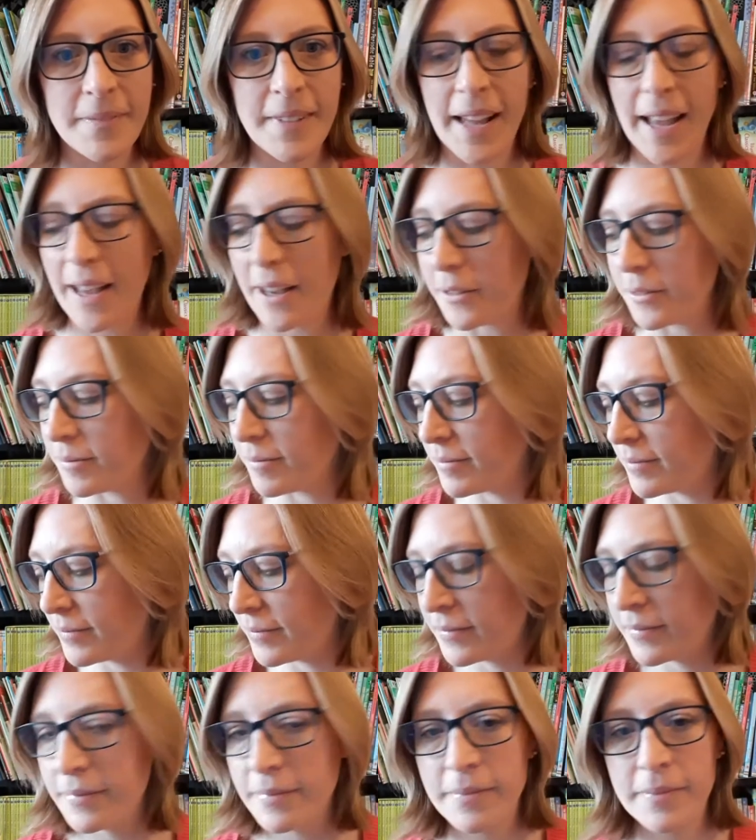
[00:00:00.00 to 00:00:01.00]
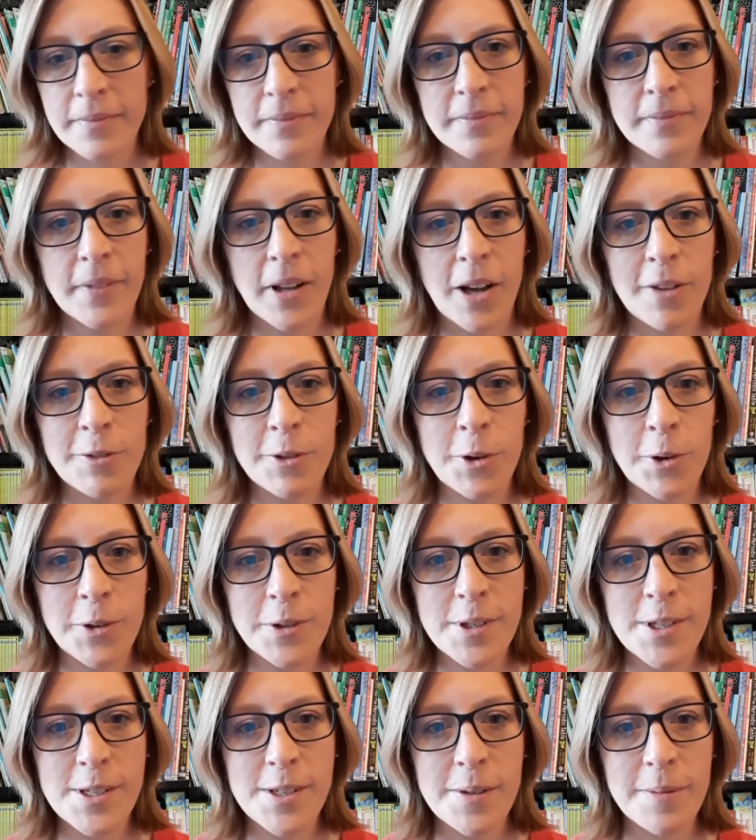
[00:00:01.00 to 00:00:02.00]
Now, I've got
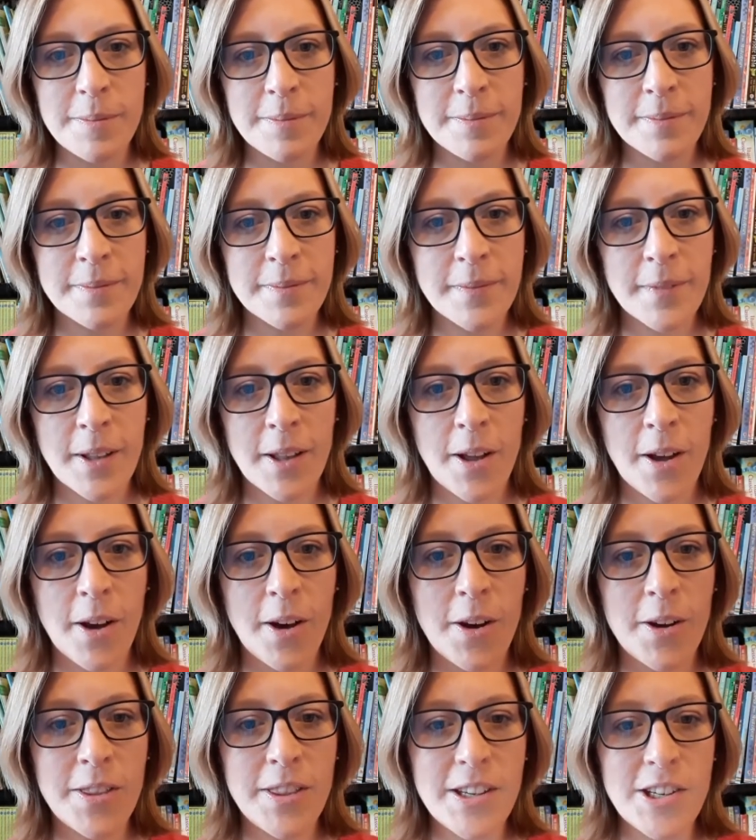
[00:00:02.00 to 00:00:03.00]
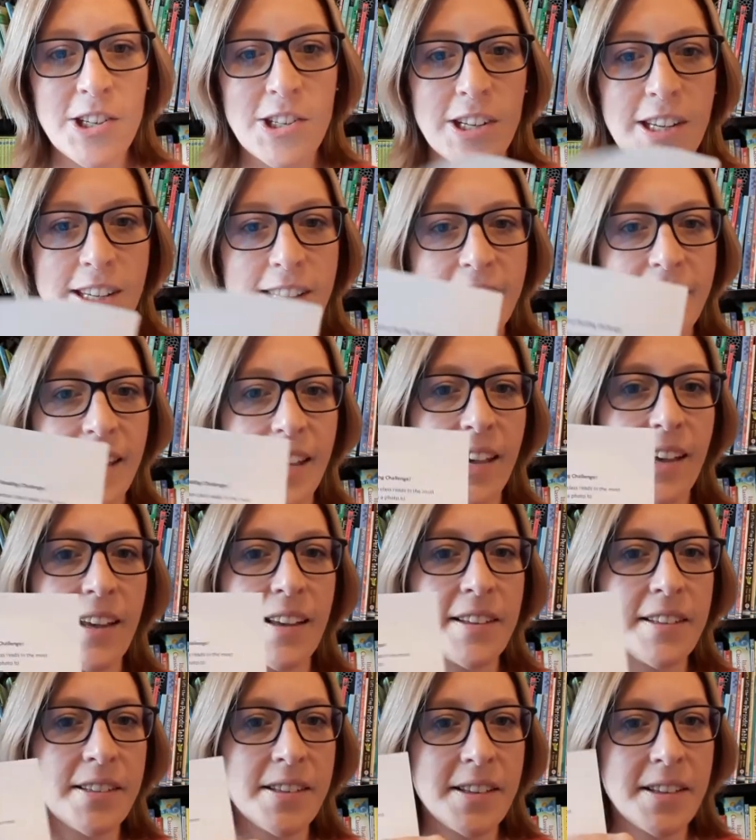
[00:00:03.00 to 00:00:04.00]
some other sheets
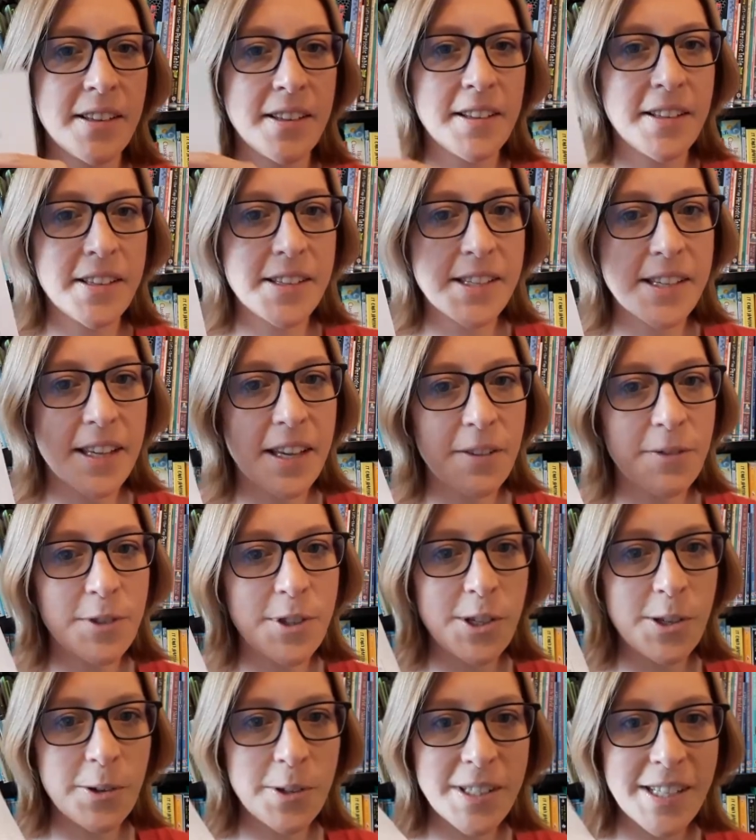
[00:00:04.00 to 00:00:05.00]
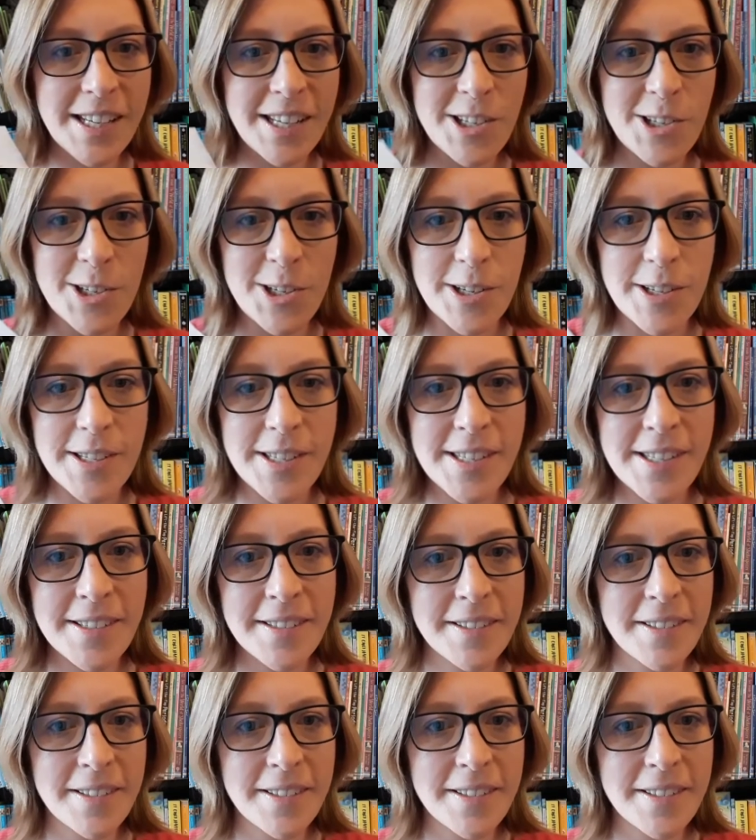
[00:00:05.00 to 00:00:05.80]
here to give to your teachers.